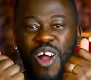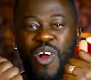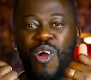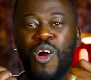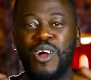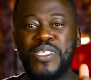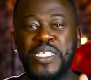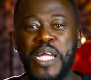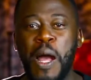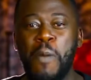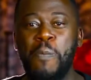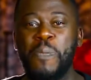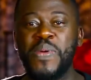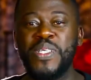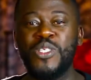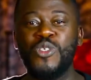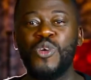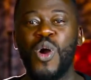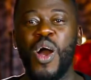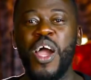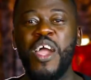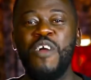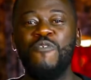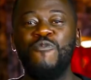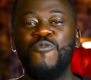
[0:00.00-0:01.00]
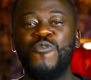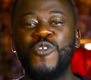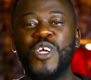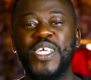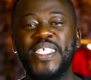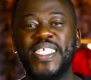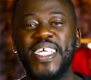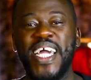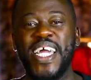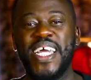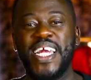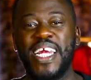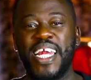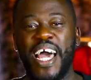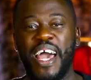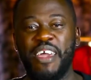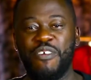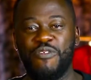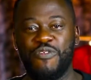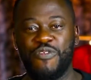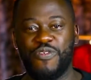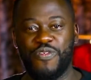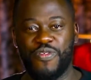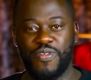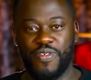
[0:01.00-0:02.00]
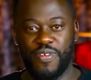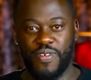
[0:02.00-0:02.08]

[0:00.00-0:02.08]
caught up is your everyday life.